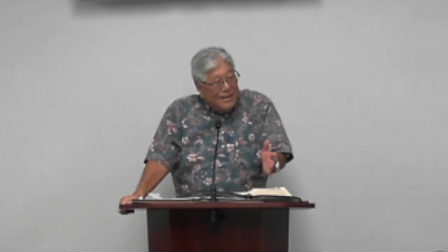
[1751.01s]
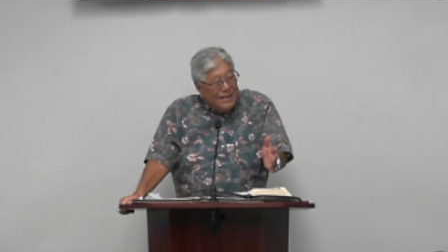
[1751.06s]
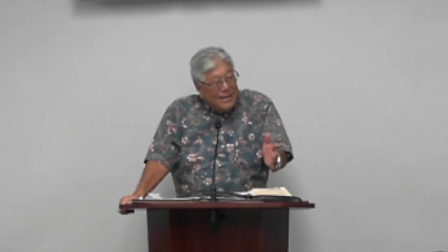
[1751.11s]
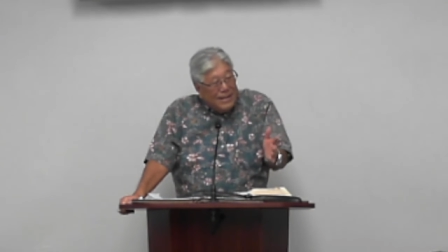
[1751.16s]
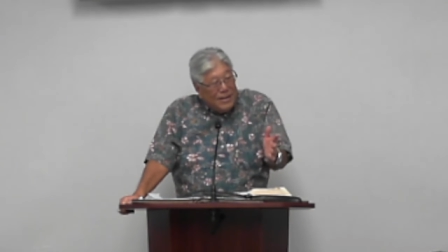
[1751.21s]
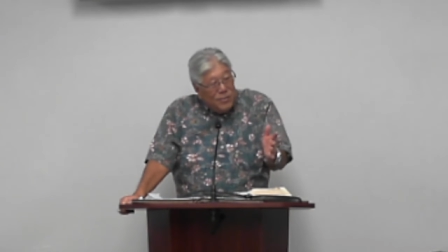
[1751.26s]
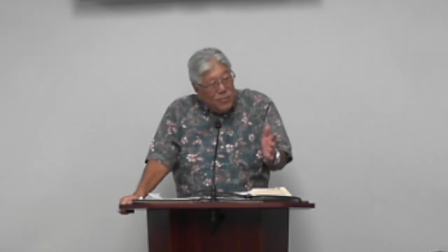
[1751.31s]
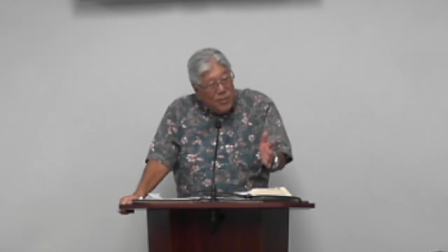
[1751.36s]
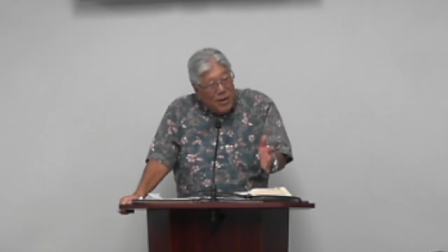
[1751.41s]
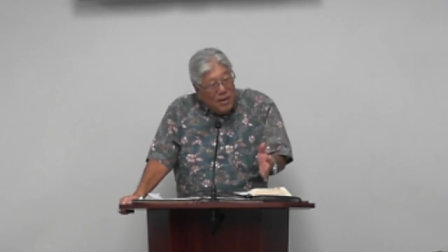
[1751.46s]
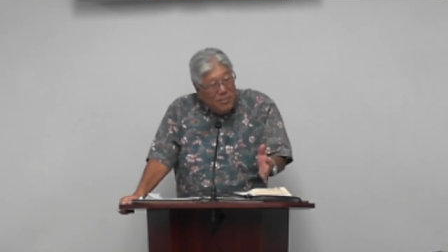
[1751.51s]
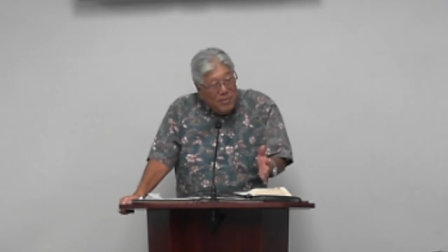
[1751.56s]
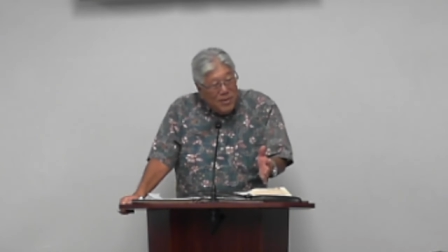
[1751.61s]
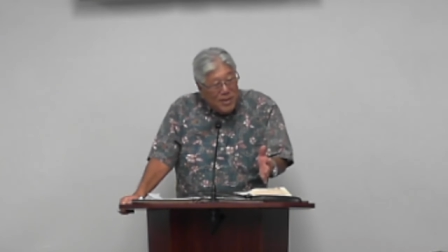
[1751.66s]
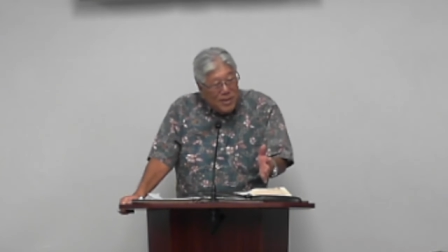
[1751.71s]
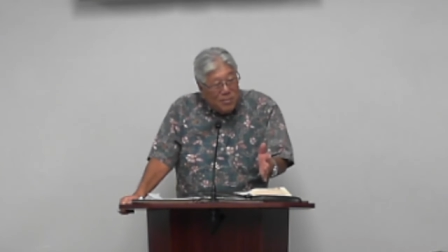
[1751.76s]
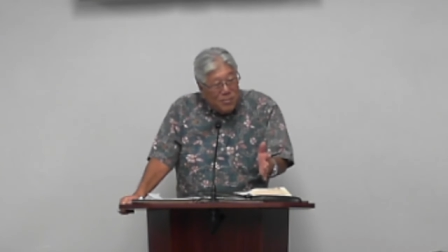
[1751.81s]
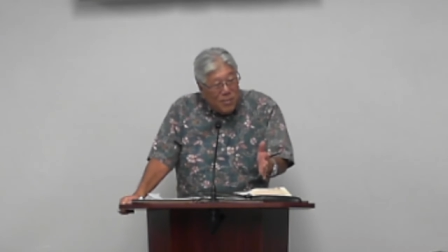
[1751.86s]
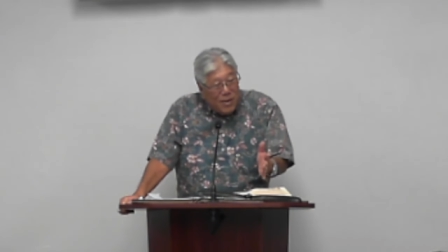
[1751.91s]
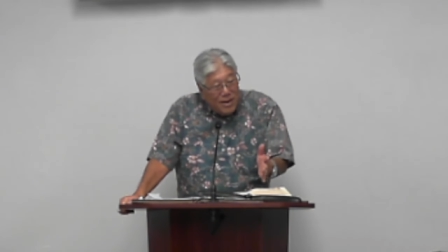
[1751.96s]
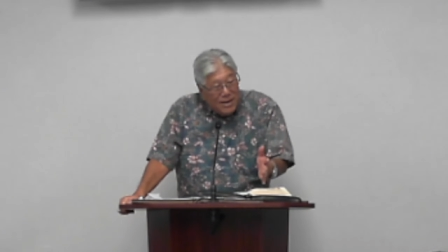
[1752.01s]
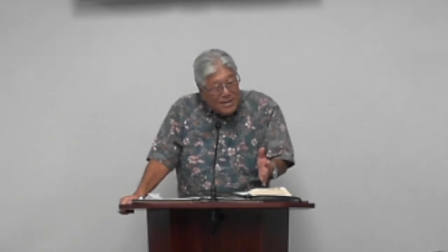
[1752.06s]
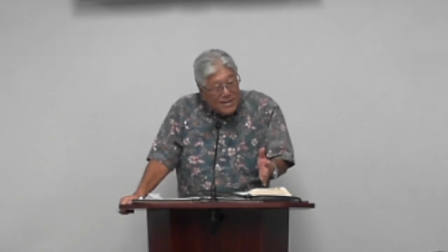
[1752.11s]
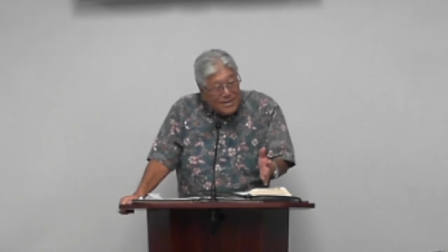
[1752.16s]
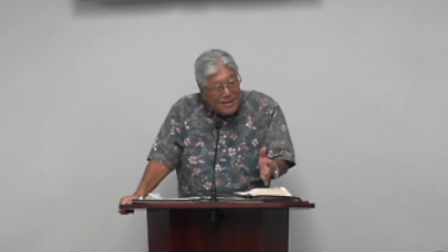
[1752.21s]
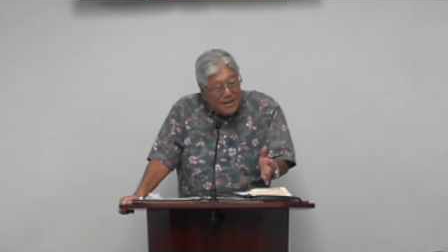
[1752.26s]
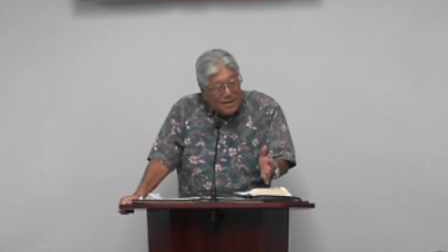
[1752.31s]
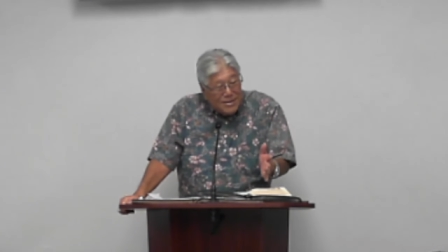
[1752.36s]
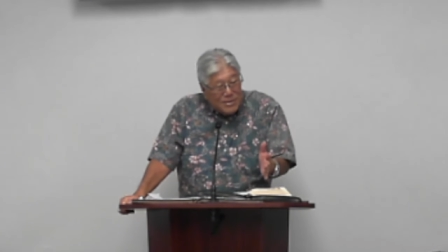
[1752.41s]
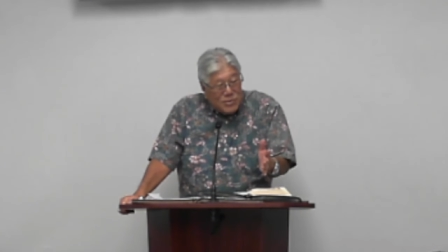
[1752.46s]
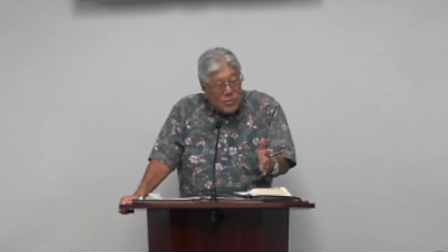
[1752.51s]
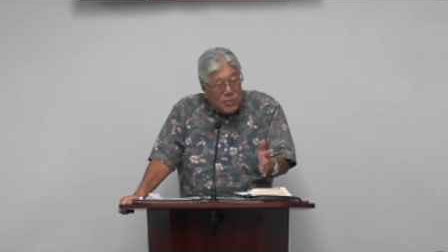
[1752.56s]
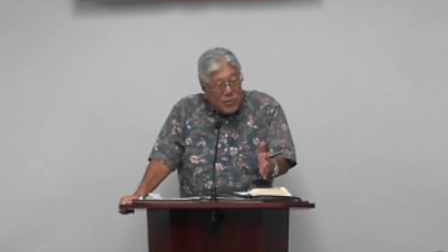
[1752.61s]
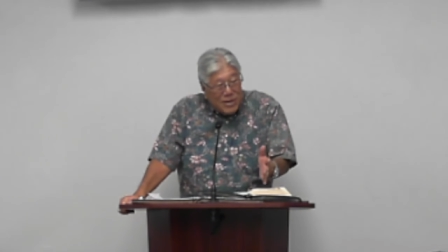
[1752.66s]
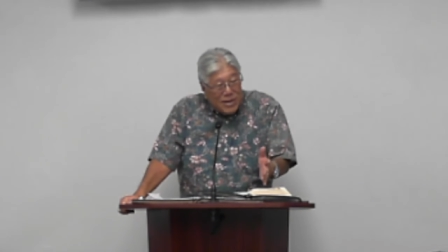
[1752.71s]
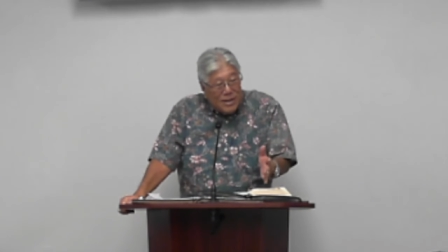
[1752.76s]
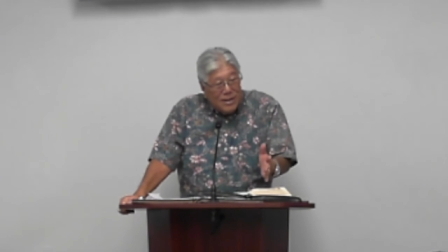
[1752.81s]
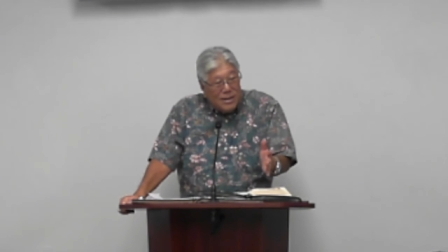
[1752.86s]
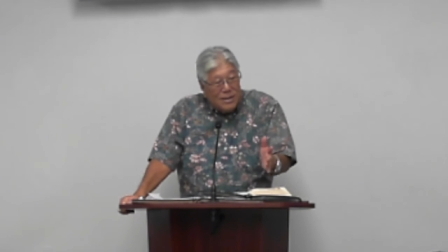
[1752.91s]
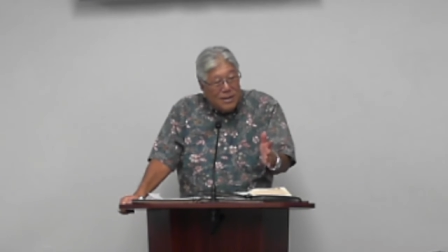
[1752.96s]
They're robbing the Malasada
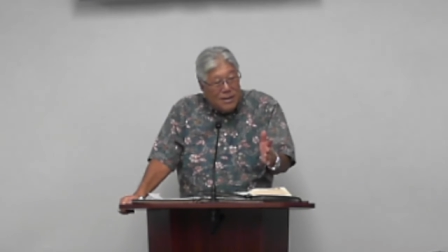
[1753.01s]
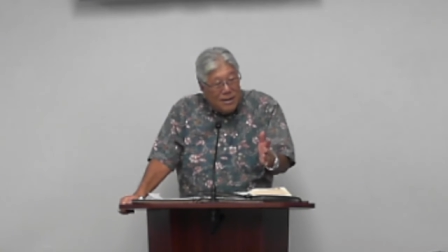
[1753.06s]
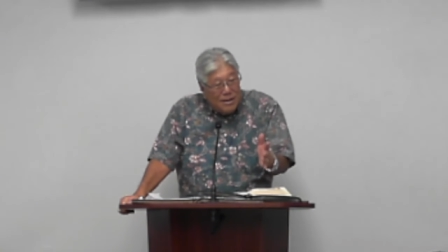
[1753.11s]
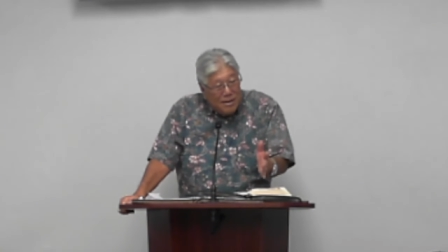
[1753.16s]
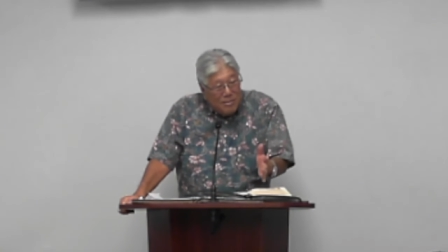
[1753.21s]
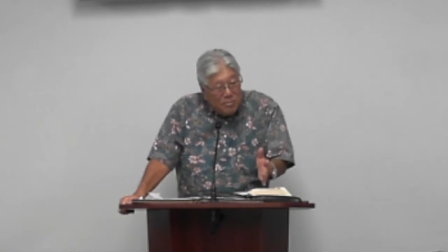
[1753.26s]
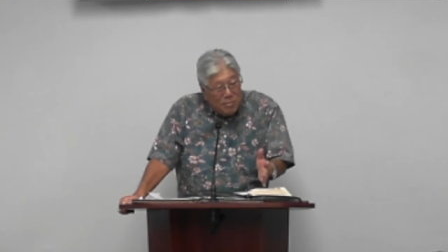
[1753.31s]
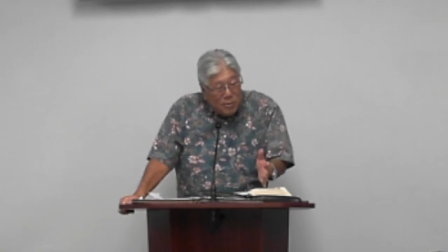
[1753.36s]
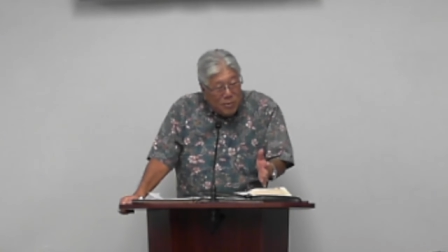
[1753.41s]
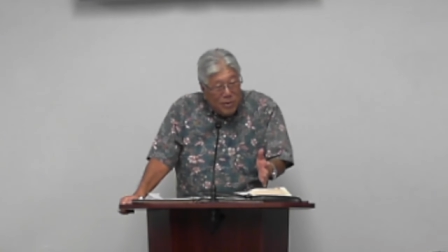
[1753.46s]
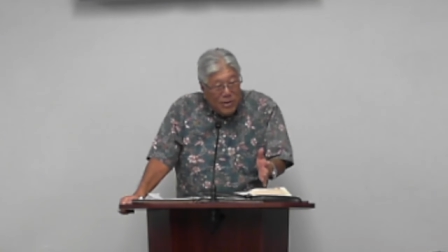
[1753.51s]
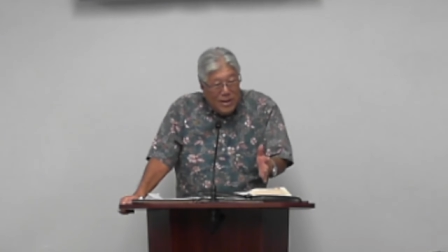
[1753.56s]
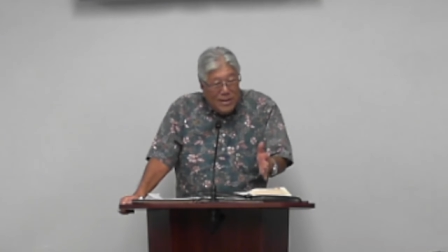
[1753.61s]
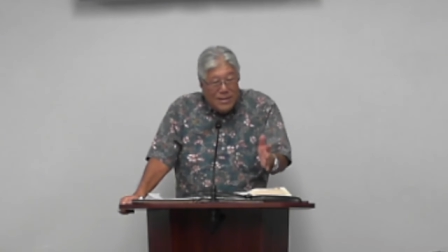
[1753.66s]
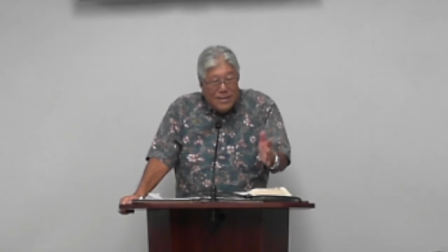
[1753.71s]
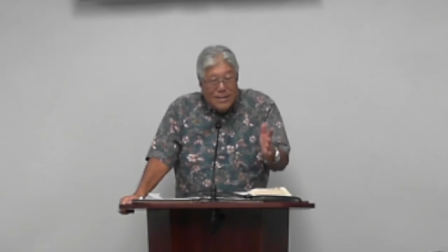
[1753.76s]
truck at gunpoint.